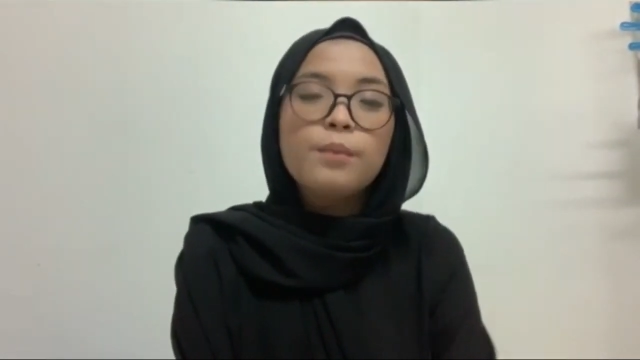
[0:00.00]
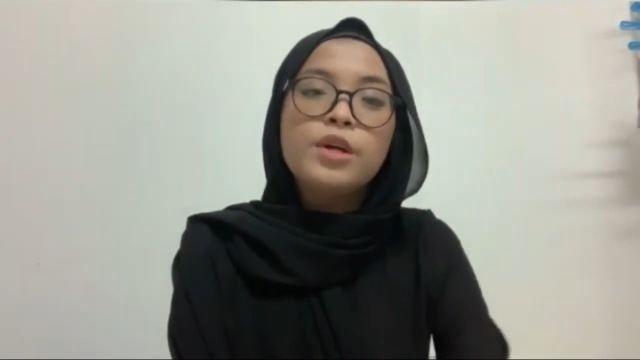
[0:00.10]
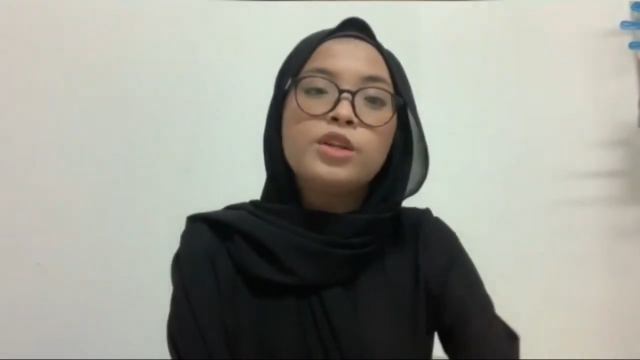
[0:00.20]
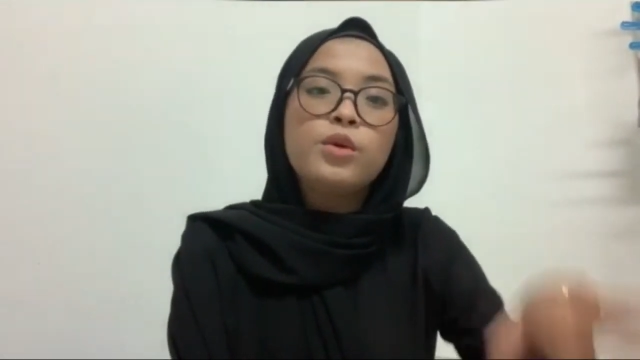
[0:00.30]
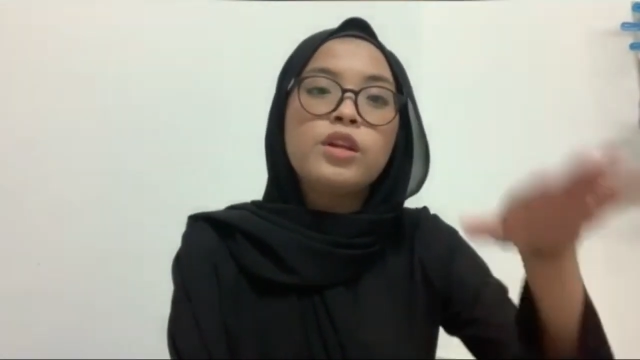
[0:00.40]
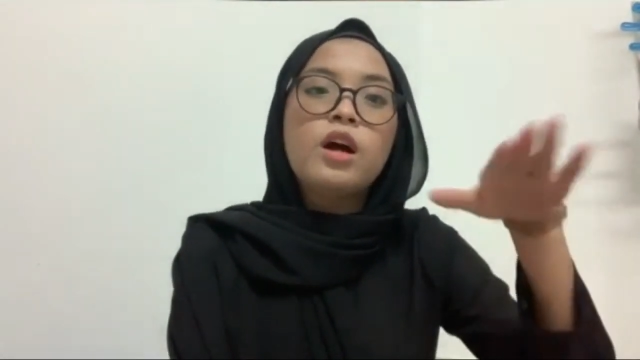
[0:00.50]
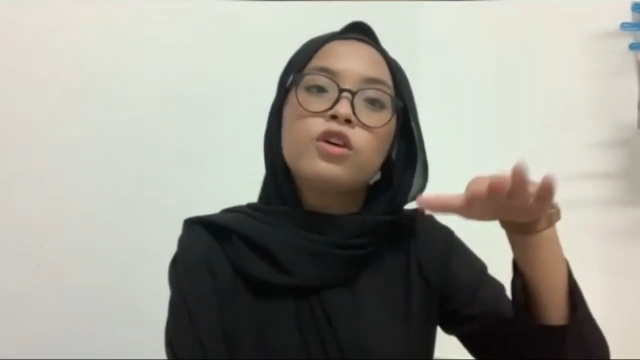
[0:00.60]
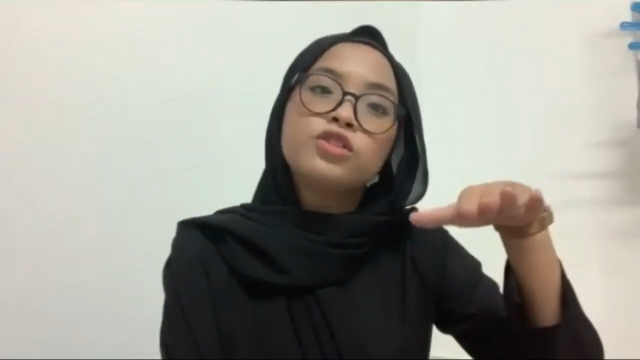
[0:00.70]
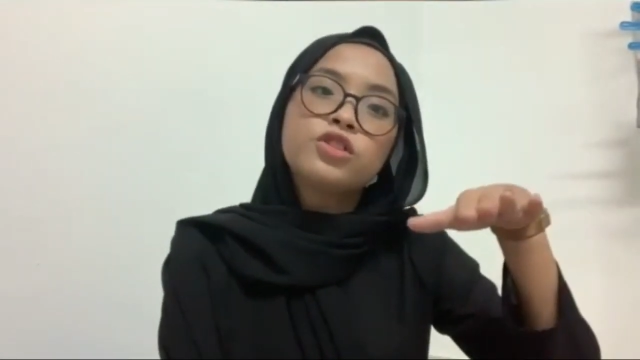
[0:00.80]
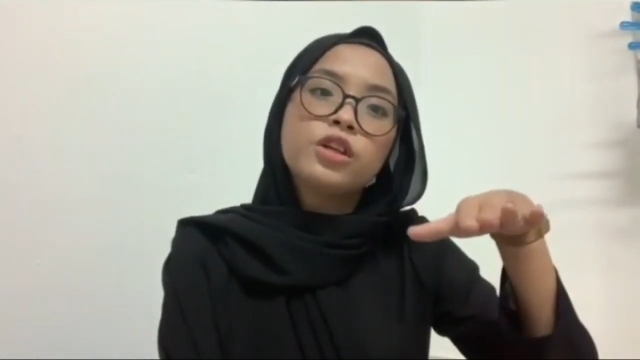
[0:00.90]
between
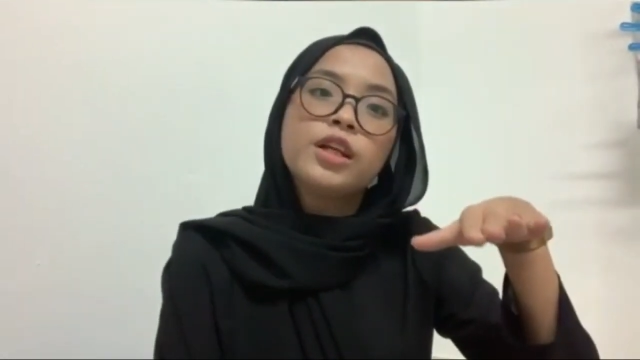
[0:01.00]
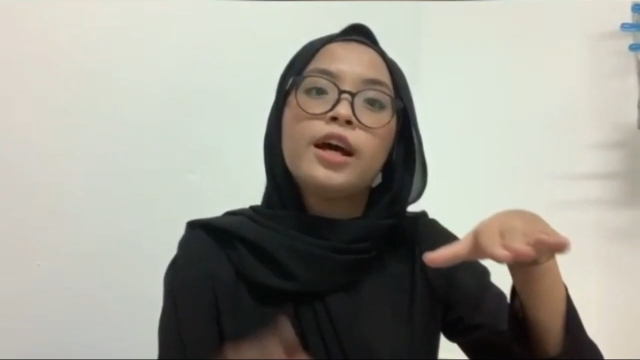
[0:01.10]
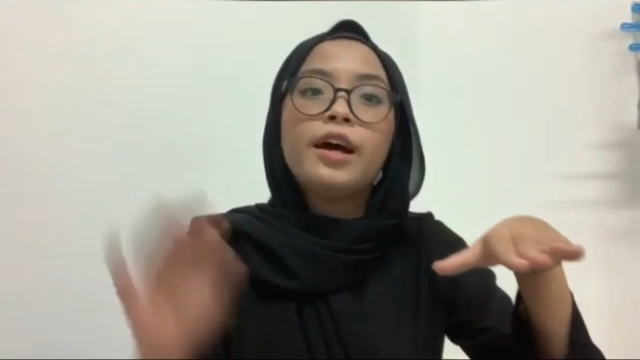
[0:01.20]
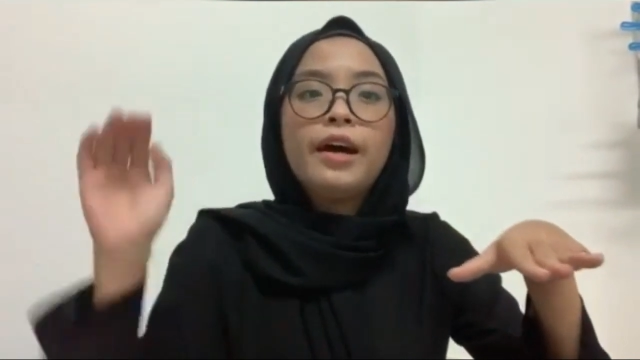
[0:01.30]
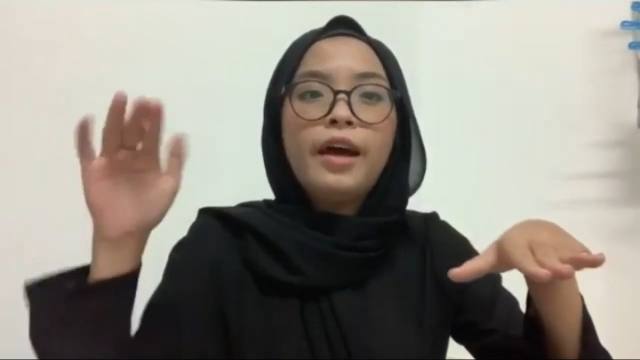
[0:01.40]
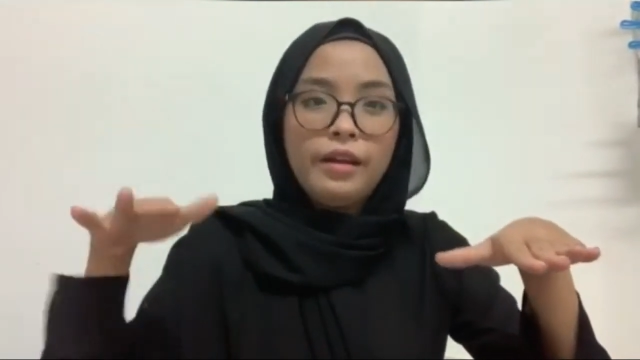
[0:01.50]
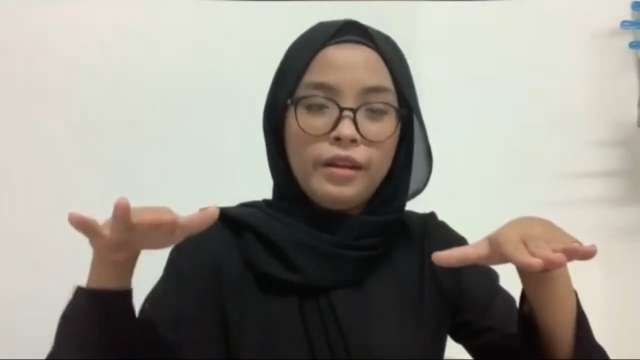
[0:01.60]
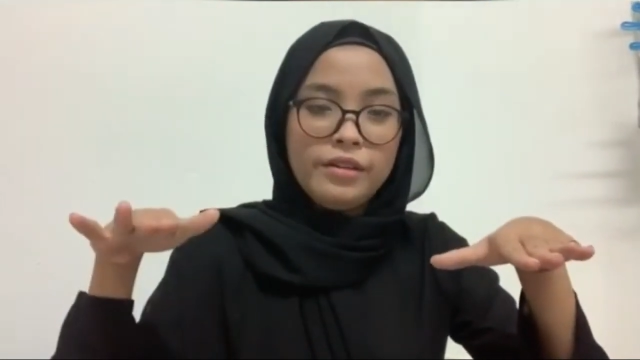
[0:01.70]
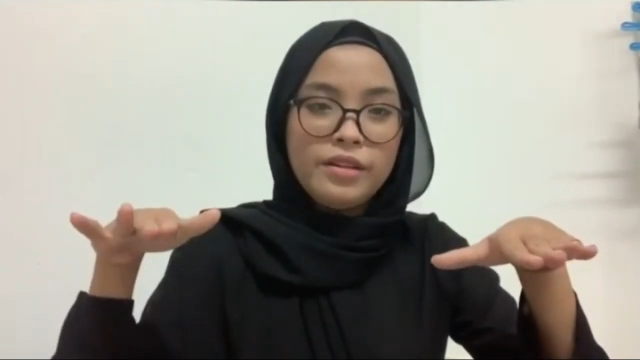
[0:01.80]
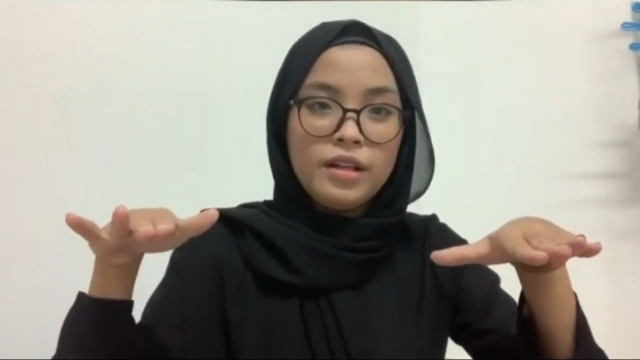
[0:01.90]
Australia and
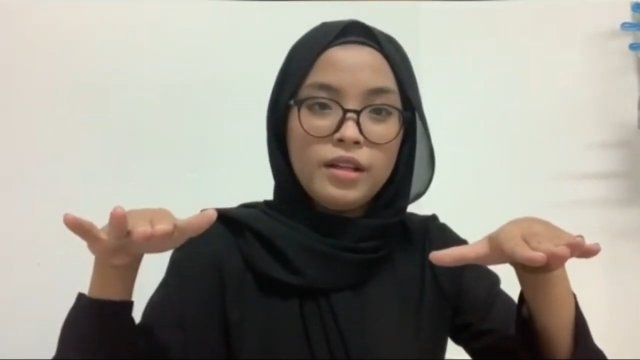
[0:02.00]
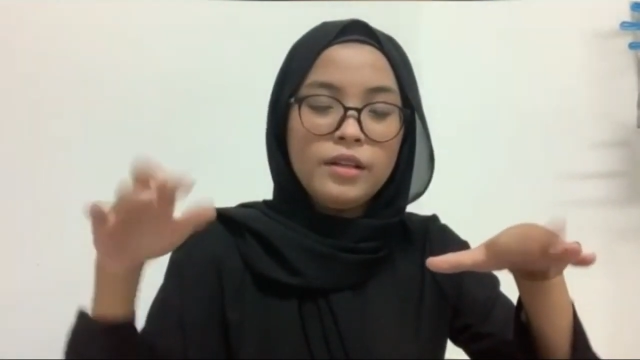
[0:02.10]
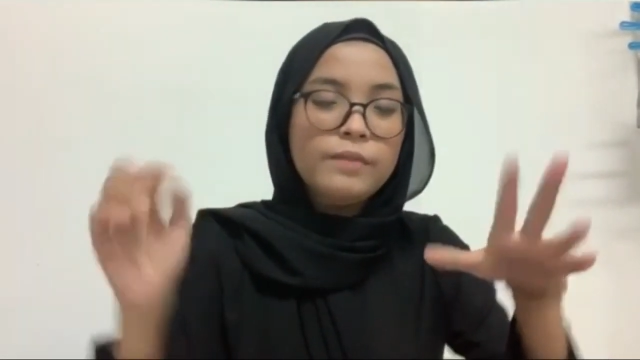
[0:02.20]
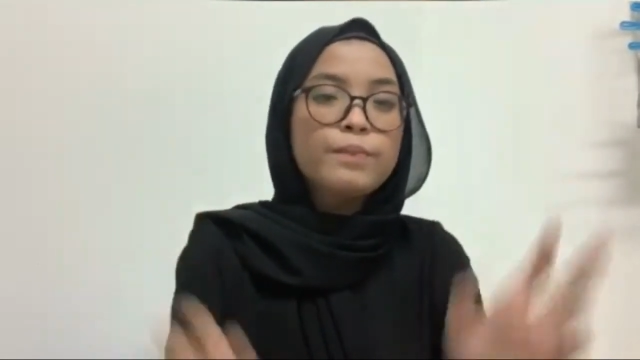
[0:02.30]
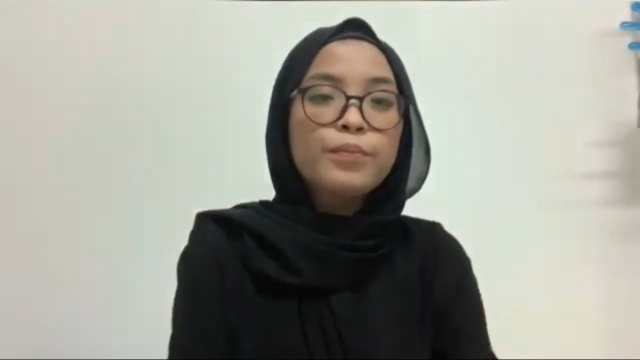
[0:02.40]
Italy.